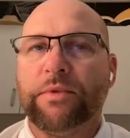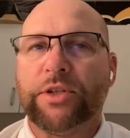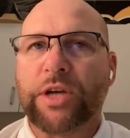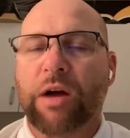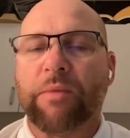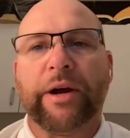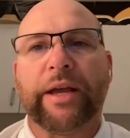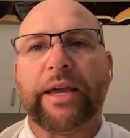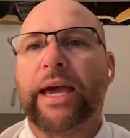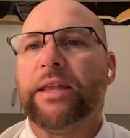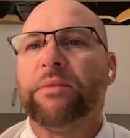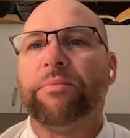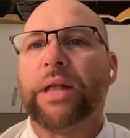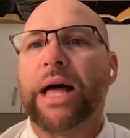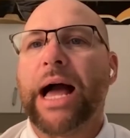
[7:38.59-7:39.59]
You talk about
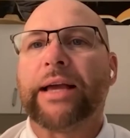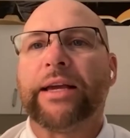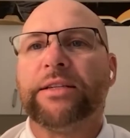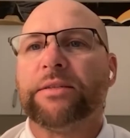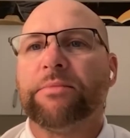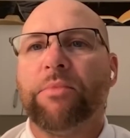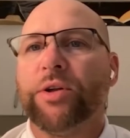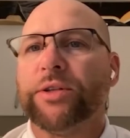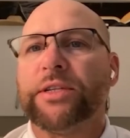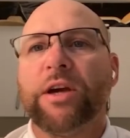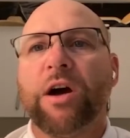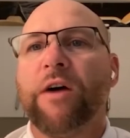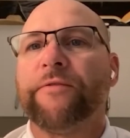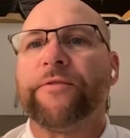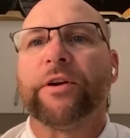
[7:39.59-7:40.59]
Caleb Black. He's a
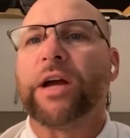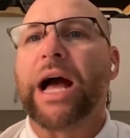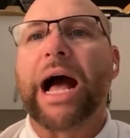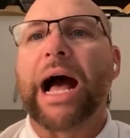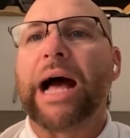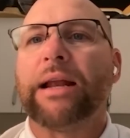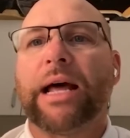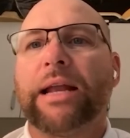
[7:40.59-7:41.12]
multi offer guy.